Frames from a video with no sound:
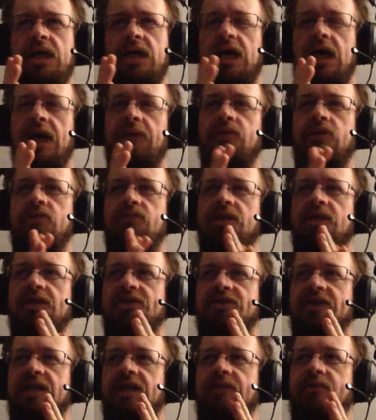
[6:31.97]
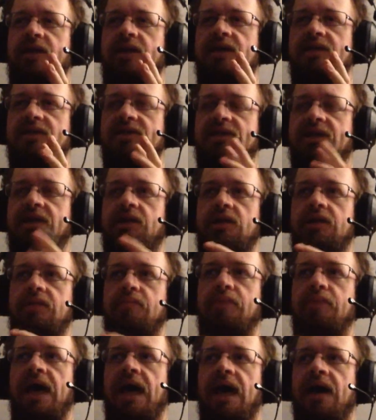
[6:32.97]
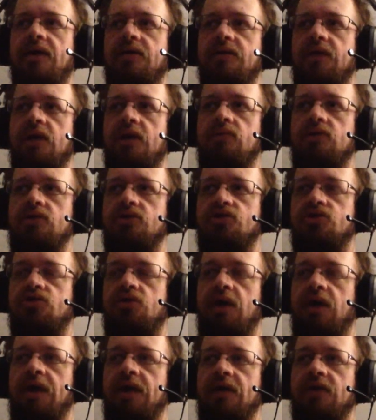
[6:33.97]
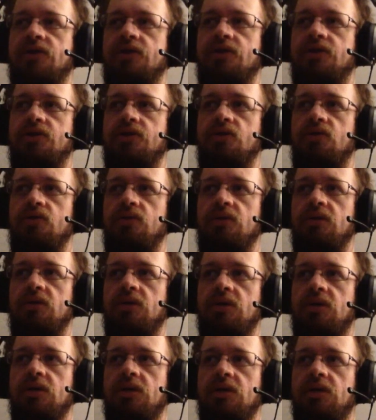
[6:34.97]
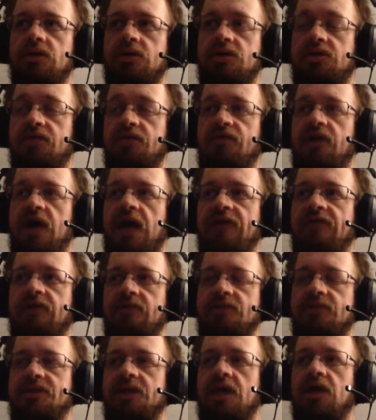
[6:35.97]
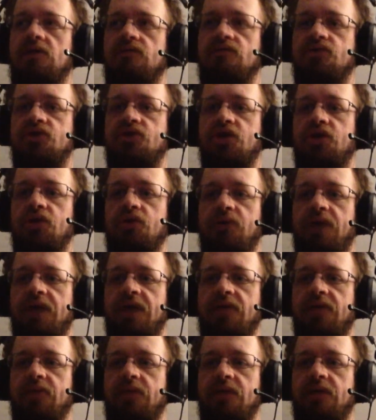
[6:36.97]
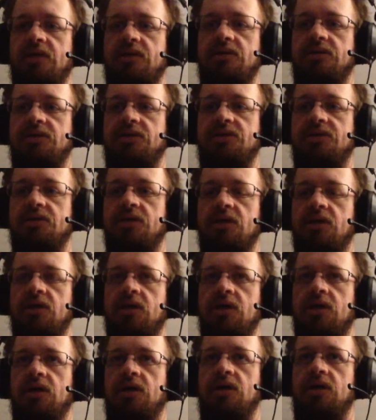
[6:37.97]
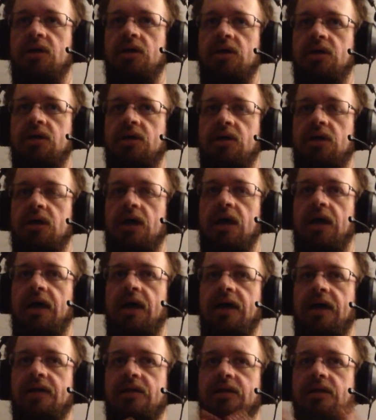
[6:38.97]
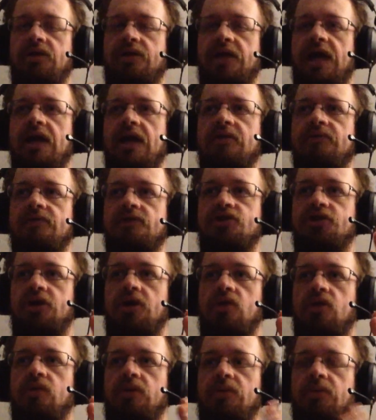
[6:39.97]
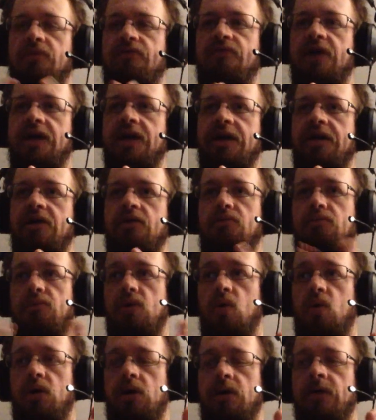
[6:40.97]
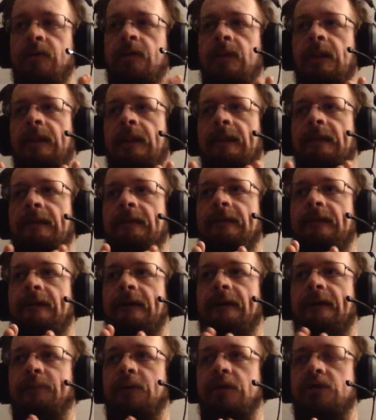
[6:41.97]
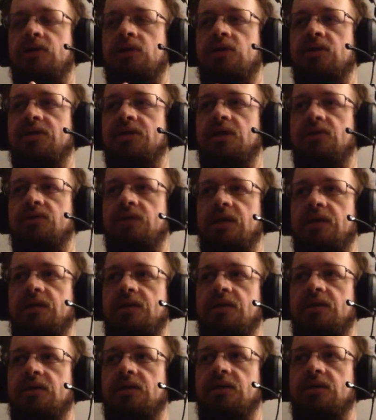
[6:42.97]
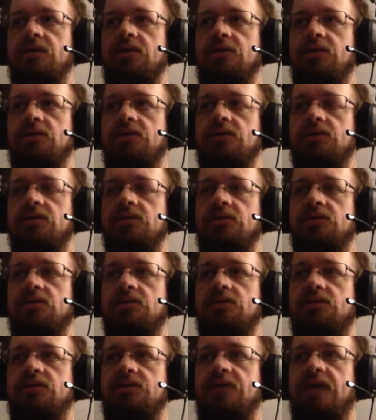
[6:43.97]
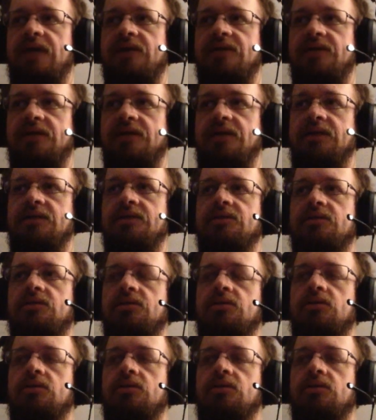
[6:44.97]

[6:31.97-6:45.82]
I wouldn't really say they were necessarily bad. They were just trying to survive themselves too, right? Because near the end of the show, when we're finding out more, it turns out that the Skeksis